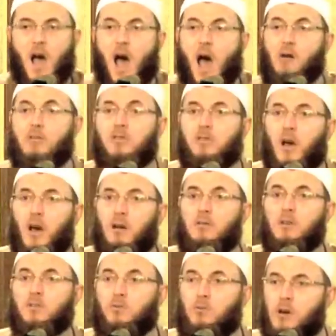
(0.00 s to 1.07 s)
I was
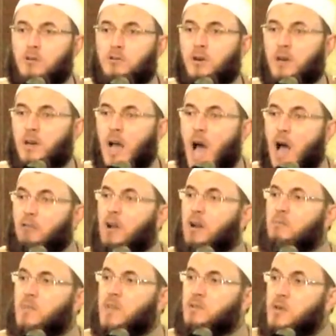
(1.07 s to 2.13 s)
always wondering how
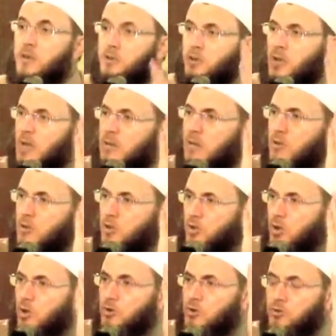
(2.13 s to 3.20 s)
come that the trees are
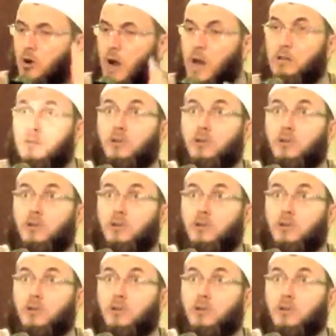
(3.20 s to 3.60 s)
so straight,